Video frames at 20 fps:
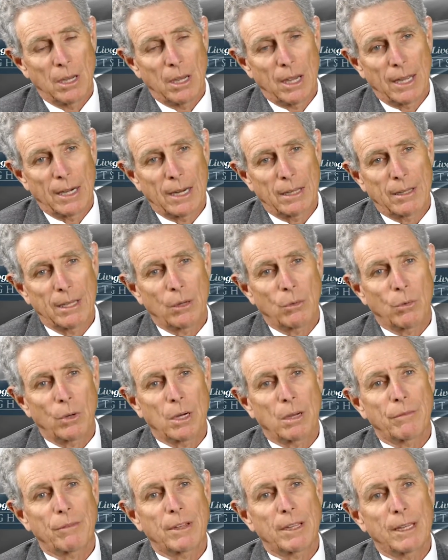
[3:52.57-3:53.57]
And I think
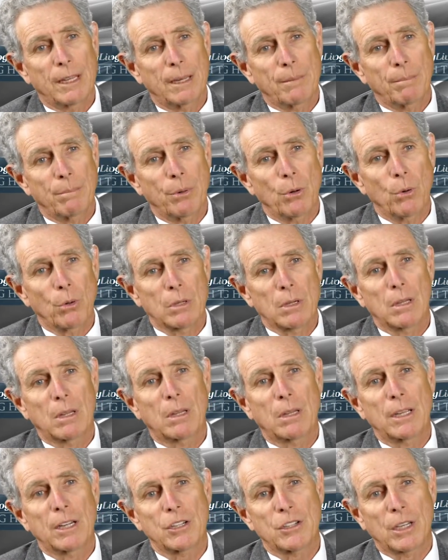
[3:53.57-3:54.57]
one of the
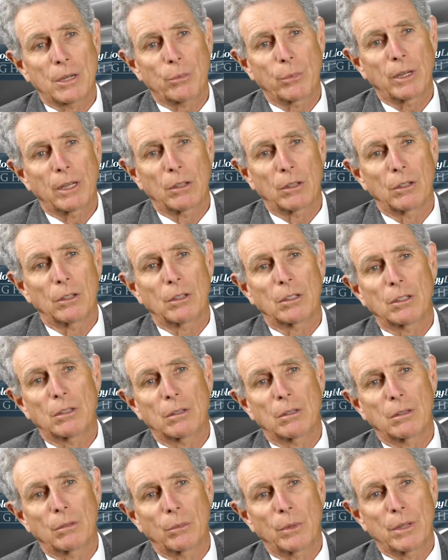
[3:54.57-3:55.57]
important things that we learned
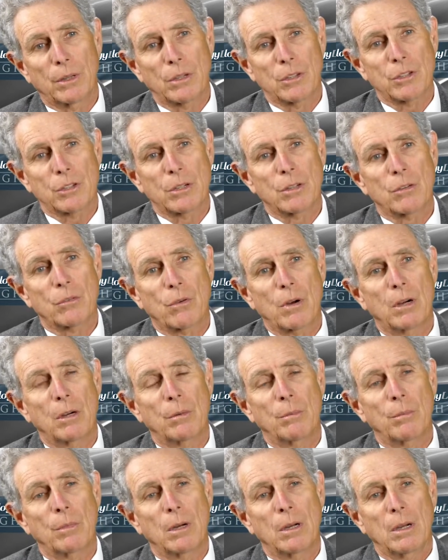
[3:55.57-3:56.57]
when the
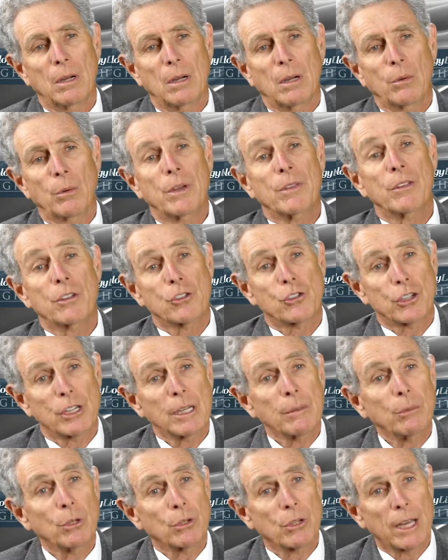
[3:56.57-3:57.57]
syndrome, when the
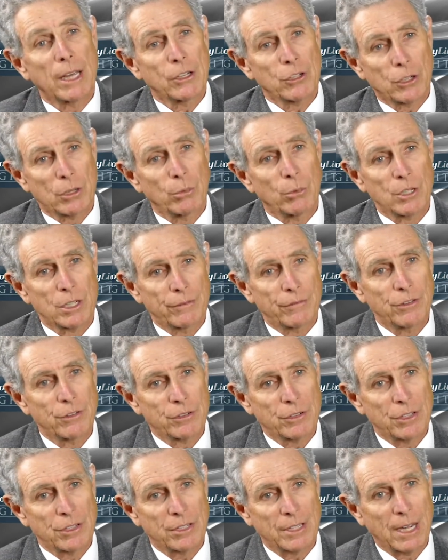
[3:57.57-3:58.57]
gene mutation was
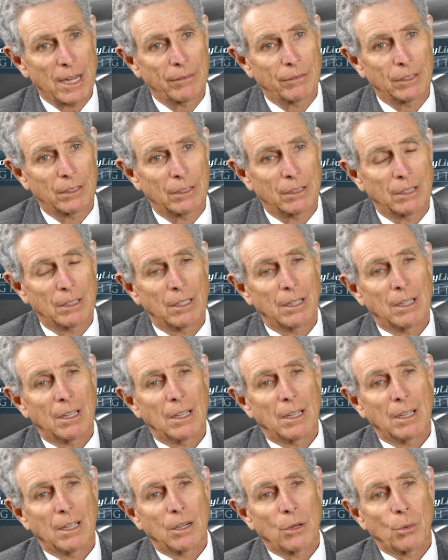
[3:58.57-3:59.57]
first discovered,
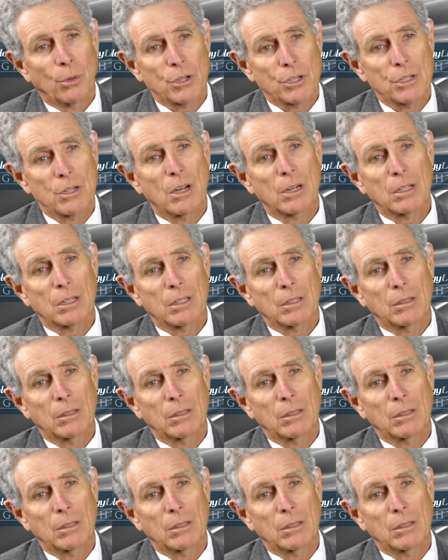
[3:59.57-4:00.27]
was not